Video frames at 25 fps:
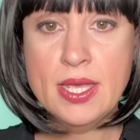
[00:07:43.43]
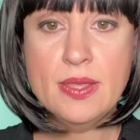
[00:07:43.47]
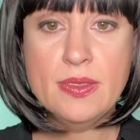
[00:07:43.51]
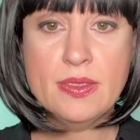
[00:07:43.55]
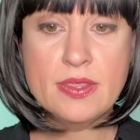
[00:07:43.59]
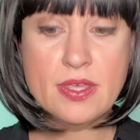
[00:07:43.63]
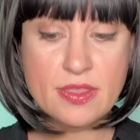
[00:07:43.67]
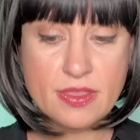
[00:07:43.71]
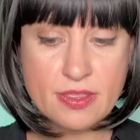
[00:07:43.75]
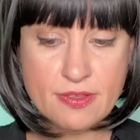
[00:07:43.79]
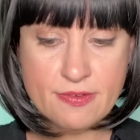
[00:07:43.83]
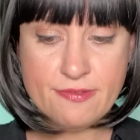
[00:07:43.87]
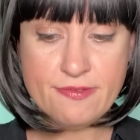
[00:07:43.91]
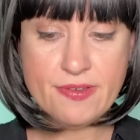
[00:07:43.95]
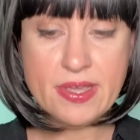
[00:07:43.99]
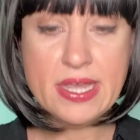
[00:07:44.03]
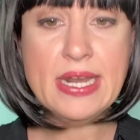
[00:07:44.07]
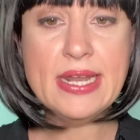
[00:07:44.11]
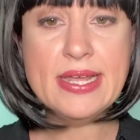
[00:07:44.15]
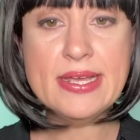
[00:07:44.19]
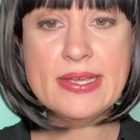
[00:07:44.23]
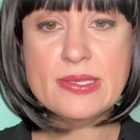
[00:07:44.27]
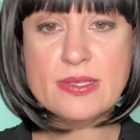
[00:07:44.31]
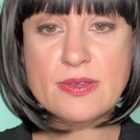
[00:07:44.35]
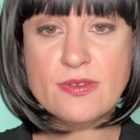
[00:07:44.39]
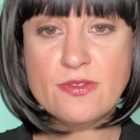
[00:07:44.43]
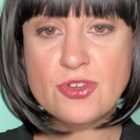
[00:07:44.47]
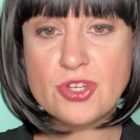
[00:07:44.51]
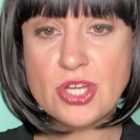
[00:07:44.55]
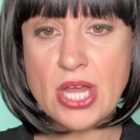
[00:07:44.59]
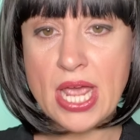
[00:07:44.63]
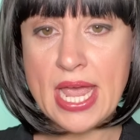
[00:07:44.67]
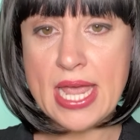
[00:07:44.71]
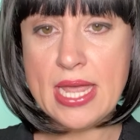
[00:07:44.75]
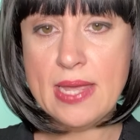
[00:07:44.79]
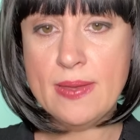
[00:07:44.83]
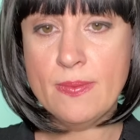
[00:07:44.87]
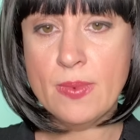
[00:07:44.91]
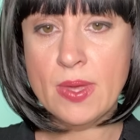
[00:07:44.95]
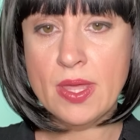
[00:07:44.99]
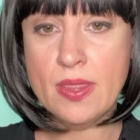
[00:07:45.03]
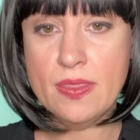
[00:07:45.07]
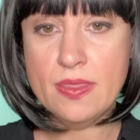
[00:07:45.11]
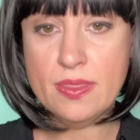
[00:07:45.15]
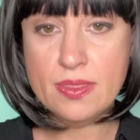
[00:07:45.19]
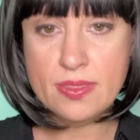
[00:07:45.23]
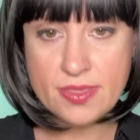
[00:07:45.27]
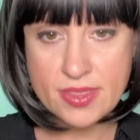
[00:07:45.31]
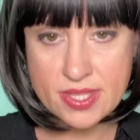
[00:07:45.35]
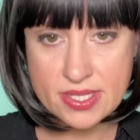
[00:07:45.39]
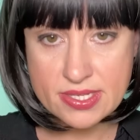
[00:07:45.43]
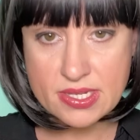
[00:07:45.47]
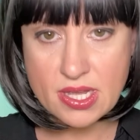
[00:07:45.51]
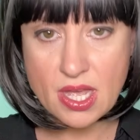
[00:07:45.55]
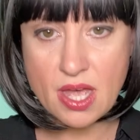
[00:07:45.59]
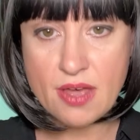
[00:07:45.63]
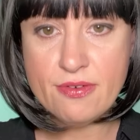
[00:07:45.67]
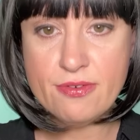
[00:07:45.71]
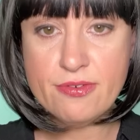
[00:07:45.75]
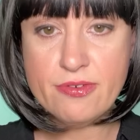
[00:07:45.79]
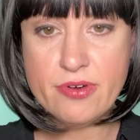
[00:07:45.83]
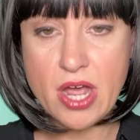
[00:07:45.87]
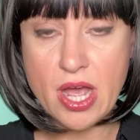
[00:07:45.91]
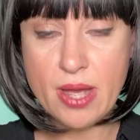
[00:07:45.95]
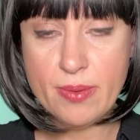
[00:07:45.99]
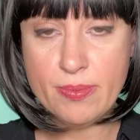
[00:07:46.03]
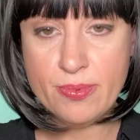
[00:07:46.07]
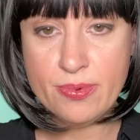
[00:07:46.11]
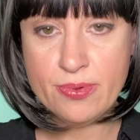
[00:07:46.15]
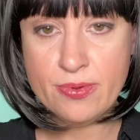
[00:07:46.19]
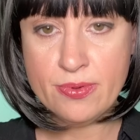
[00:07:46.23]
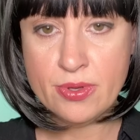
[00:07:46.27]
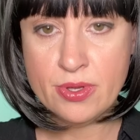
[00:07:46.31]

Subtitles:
that the feelings of shame and this cover up